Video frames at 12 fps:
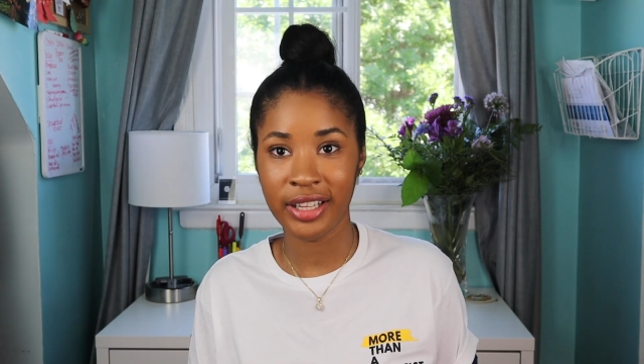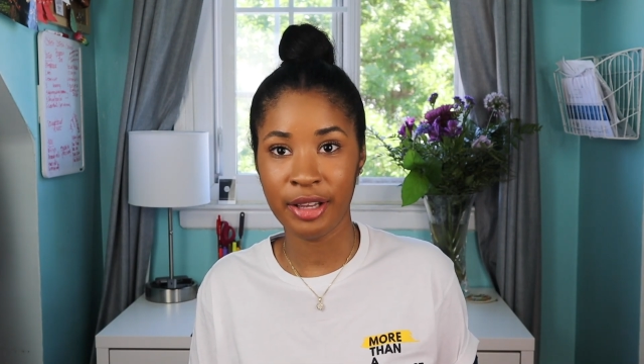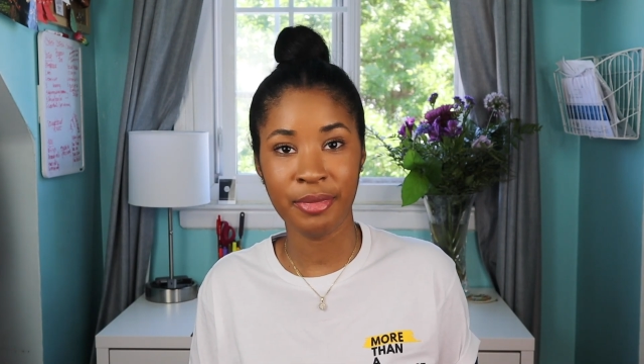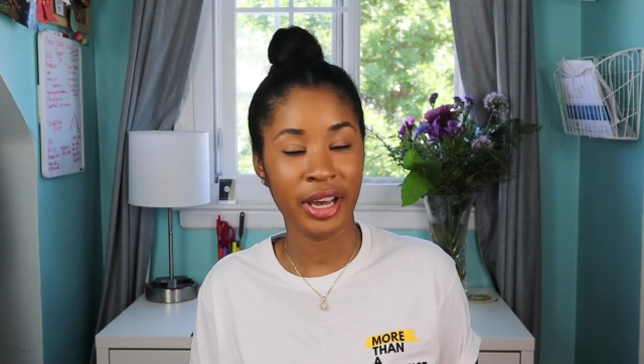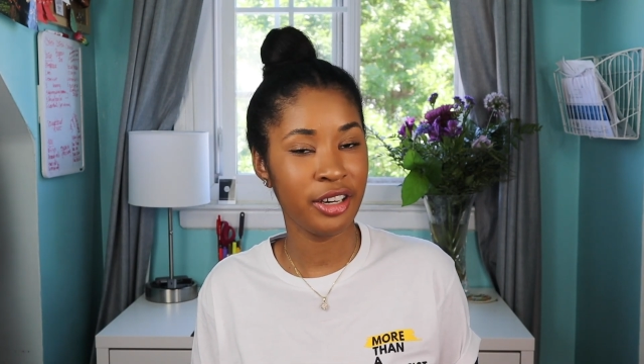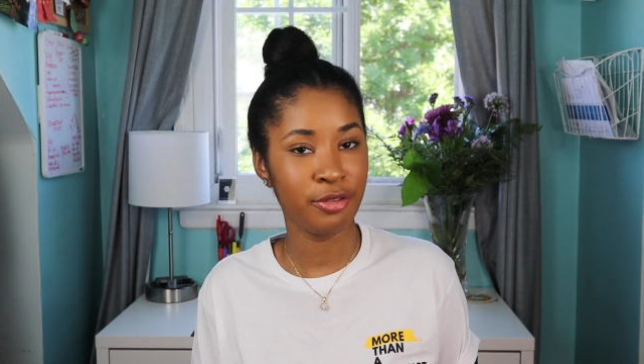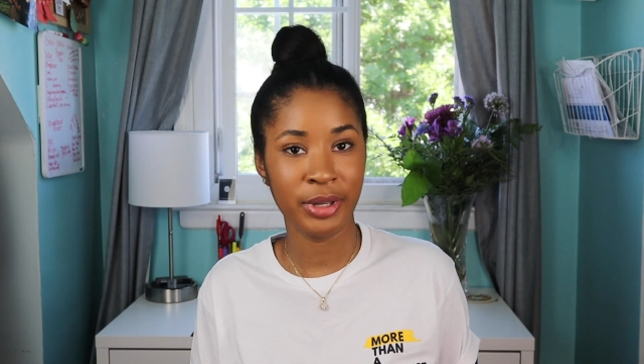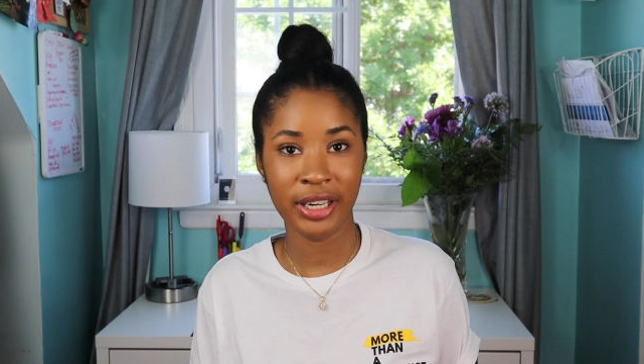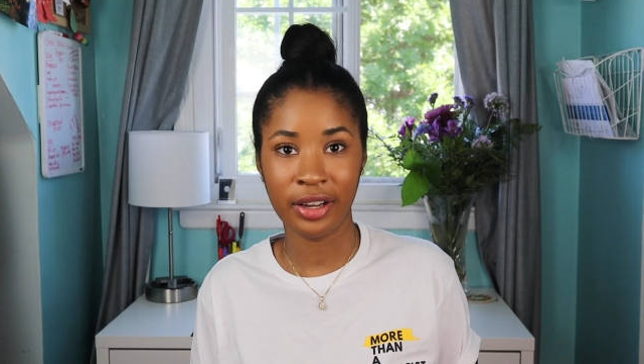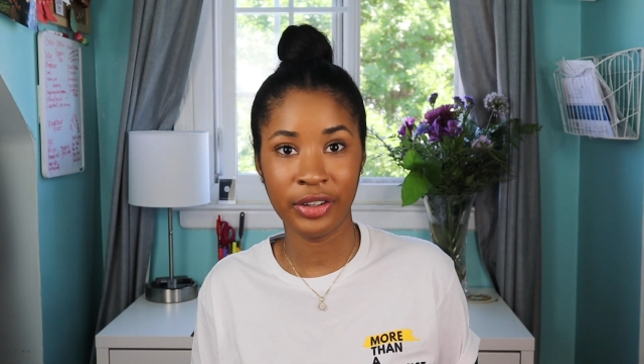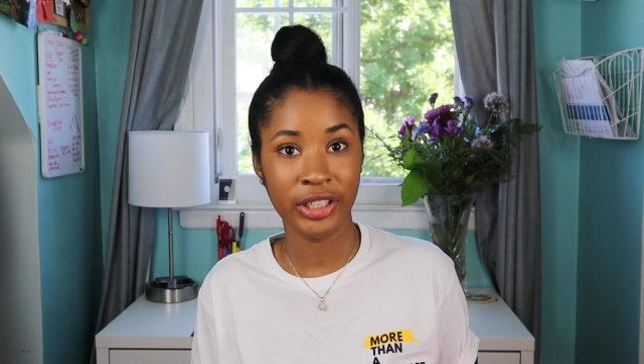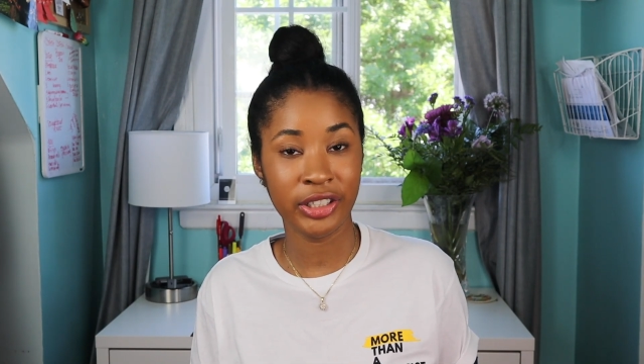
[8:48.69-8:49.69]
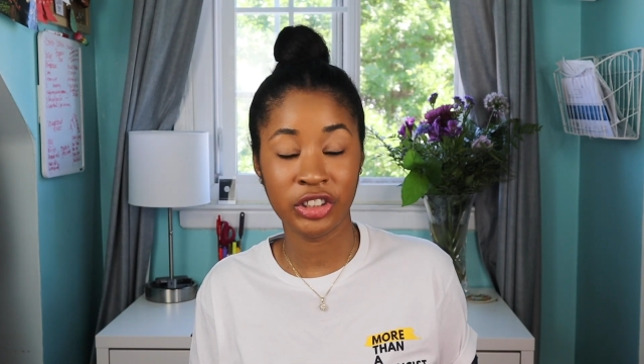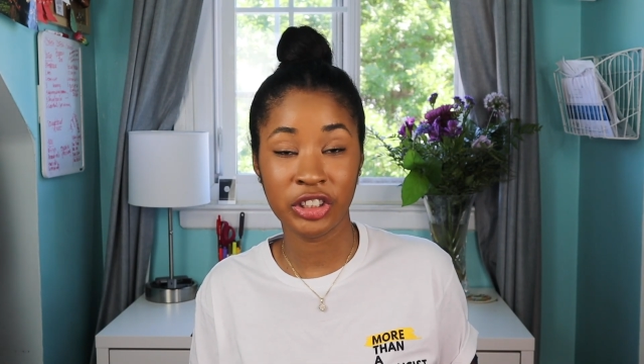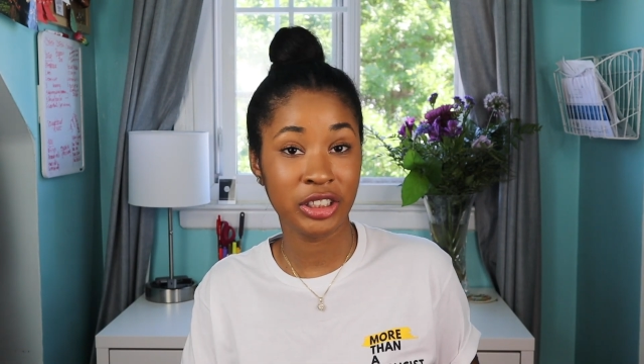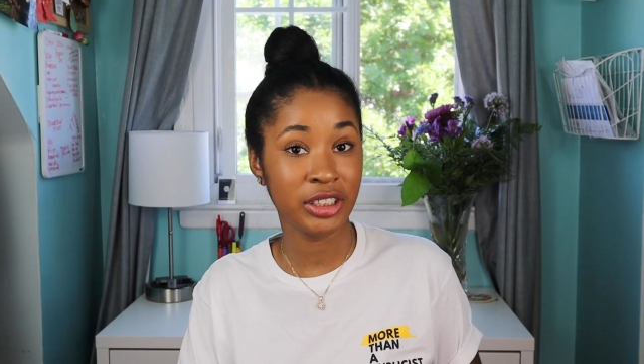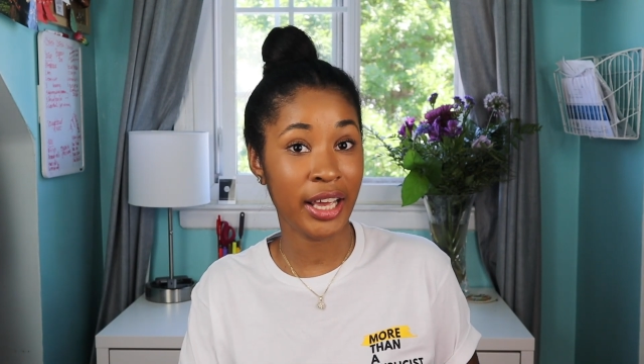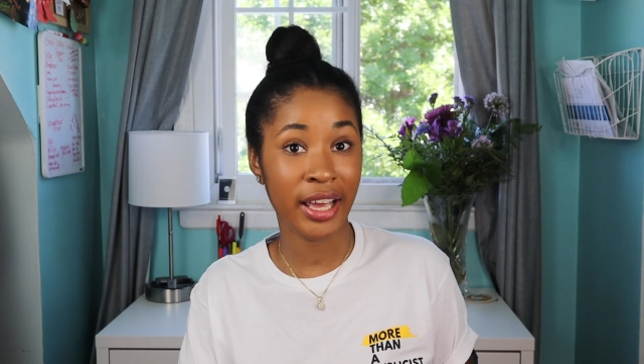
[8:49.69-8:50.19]
they might have been out here
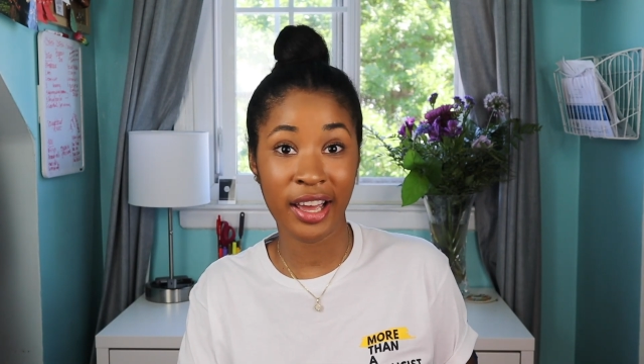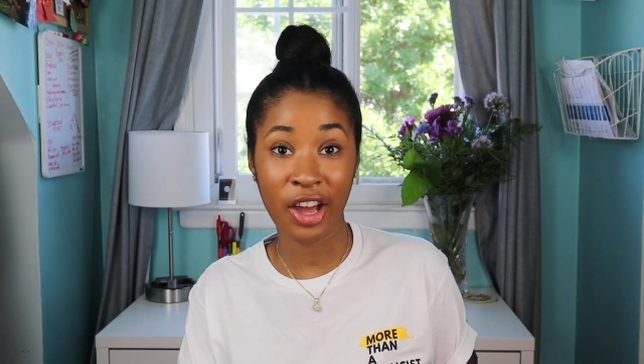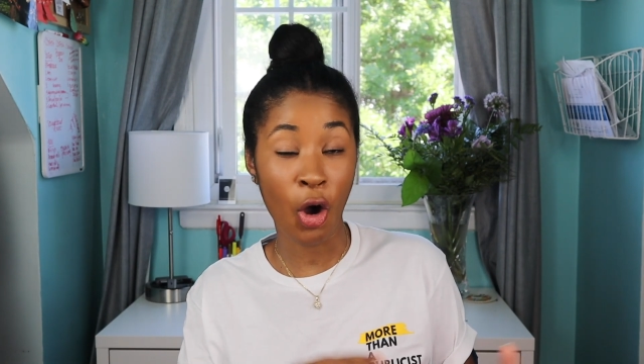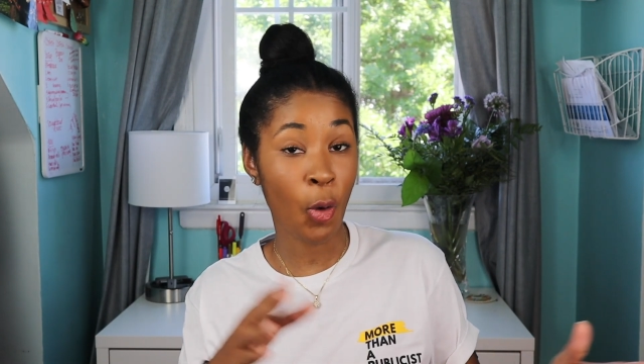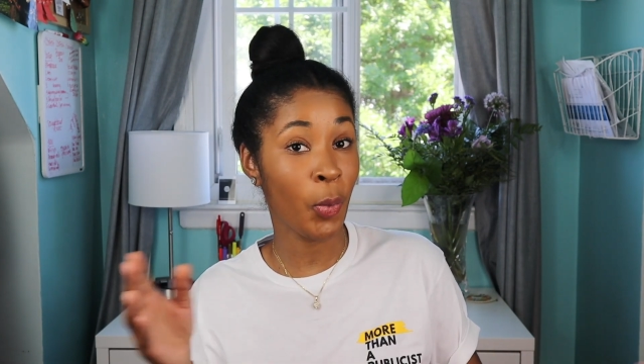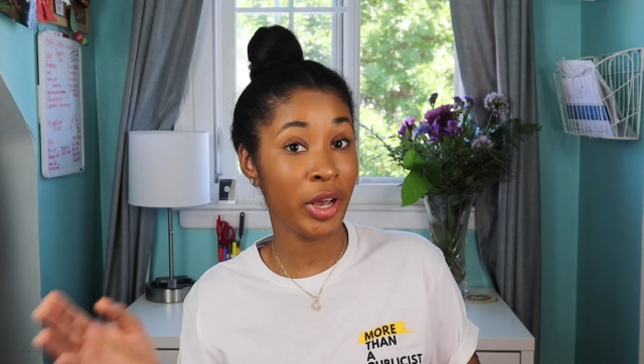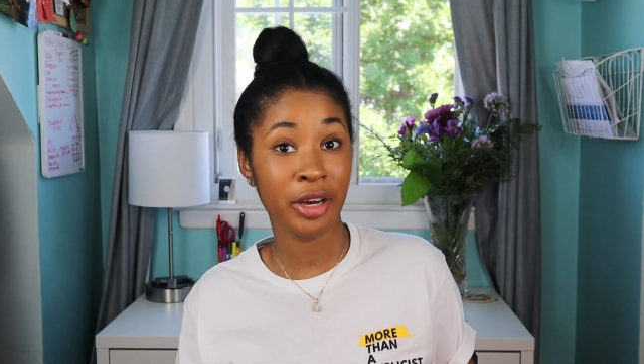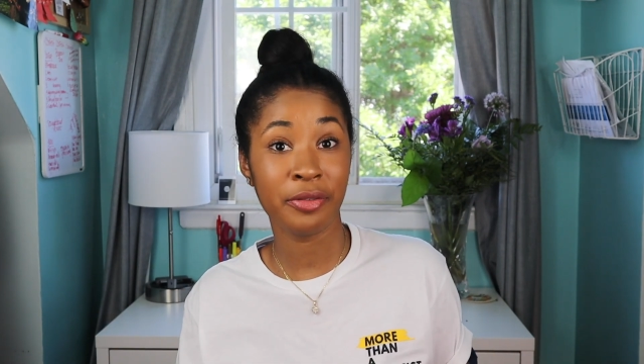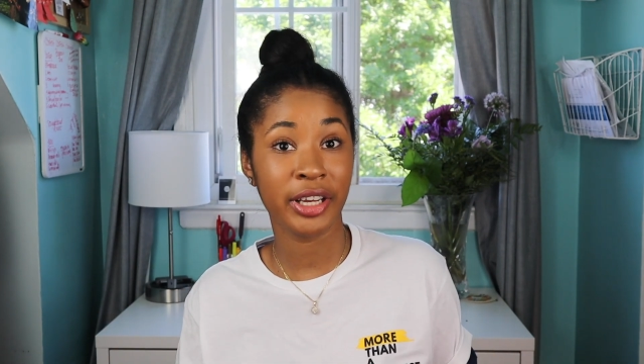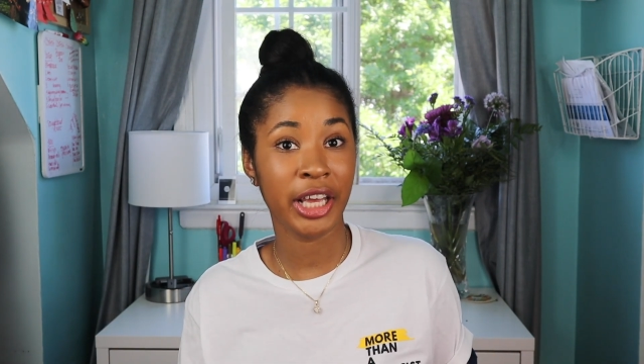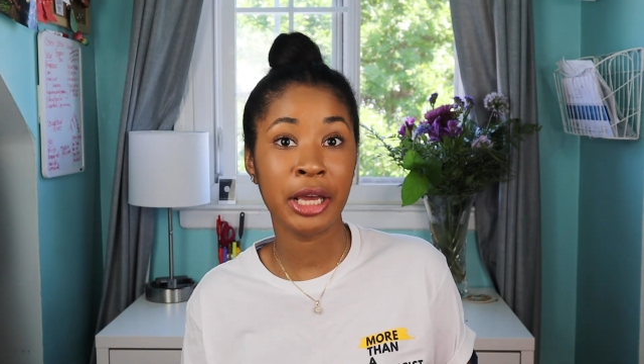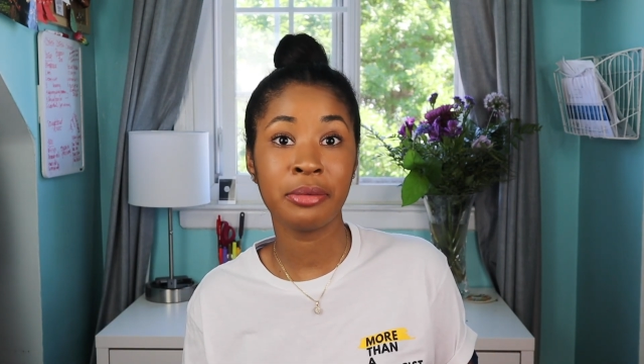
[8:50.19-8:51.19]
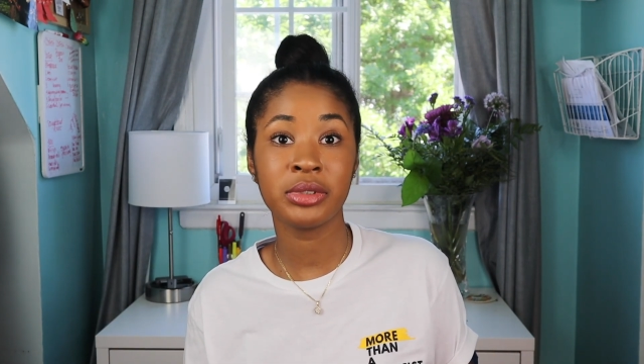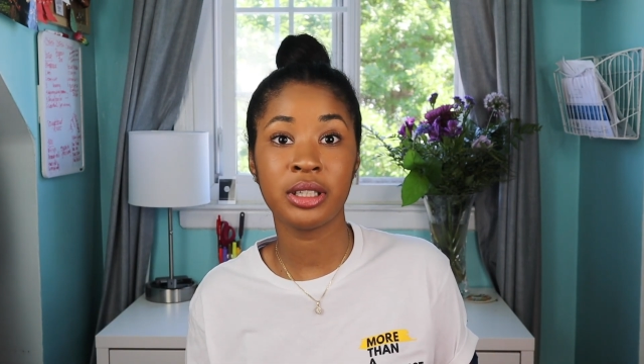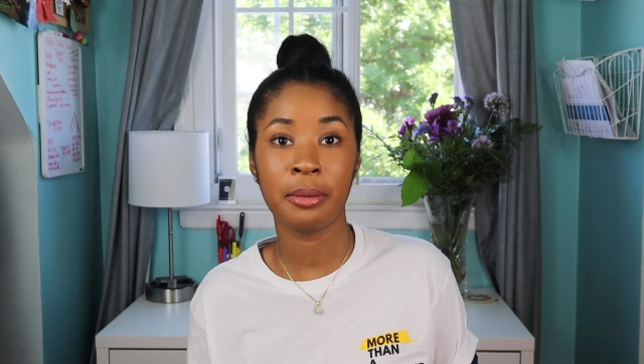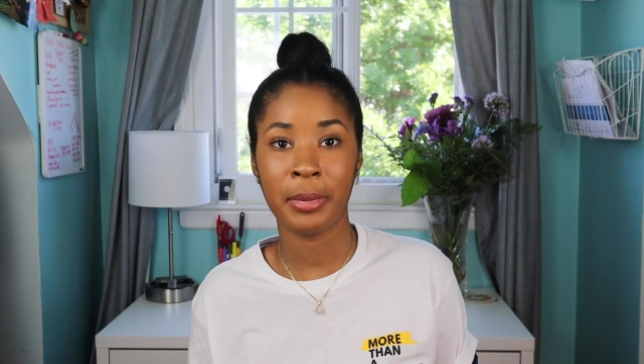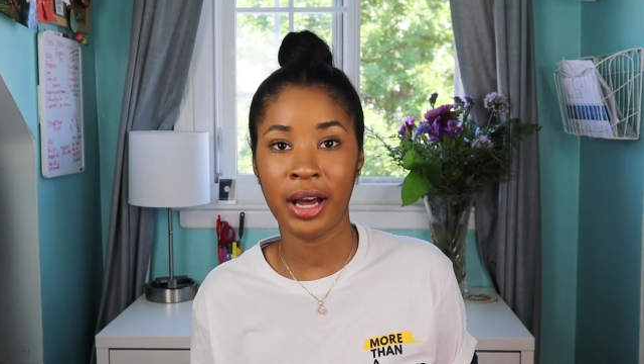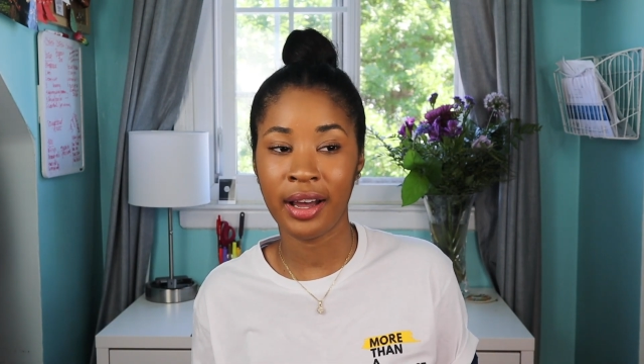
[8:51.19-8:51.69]
just saying whatever came
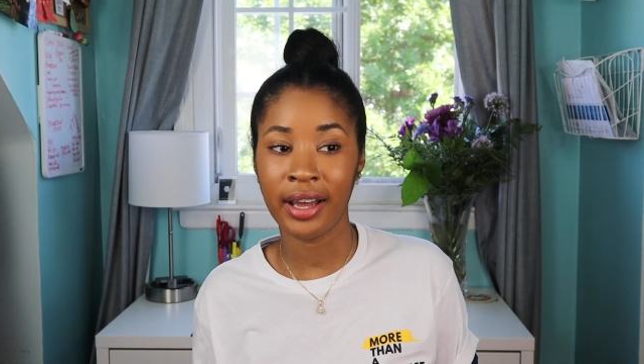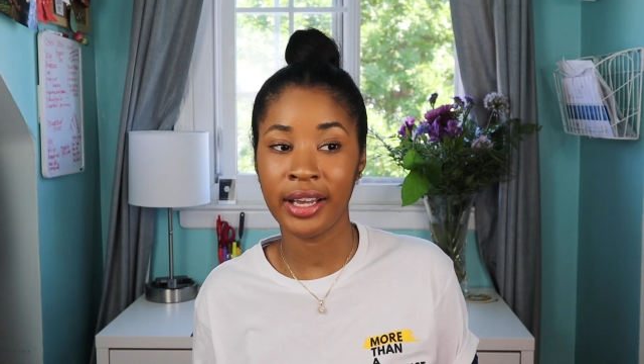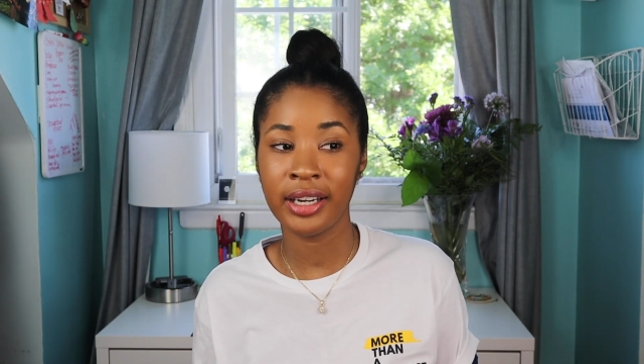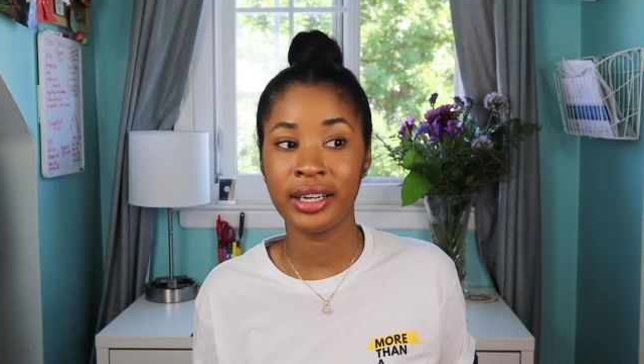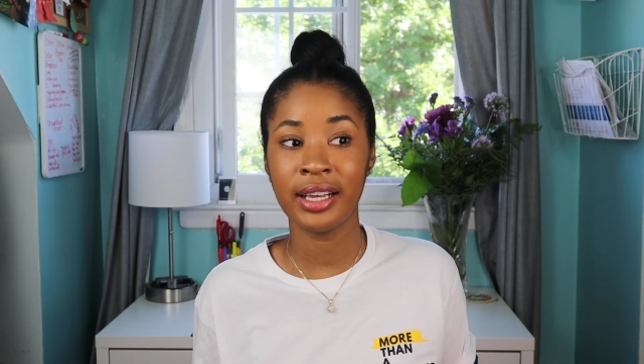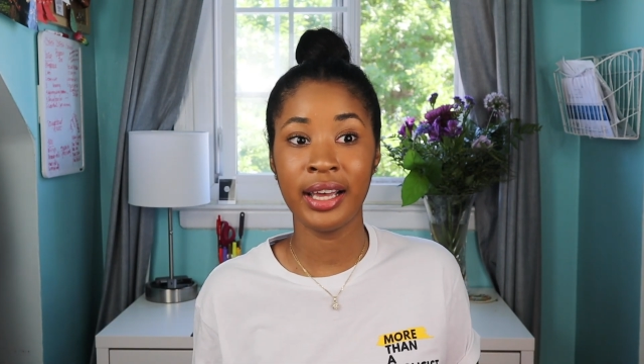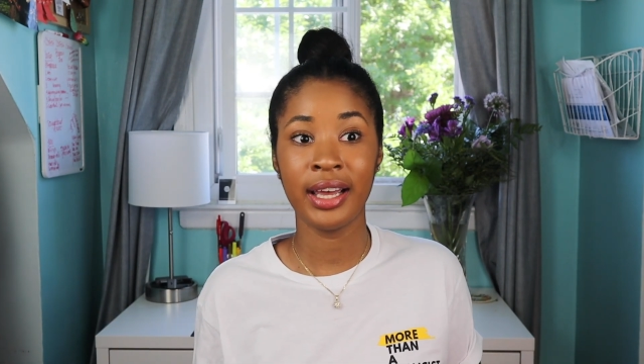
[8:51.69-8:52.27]
to mind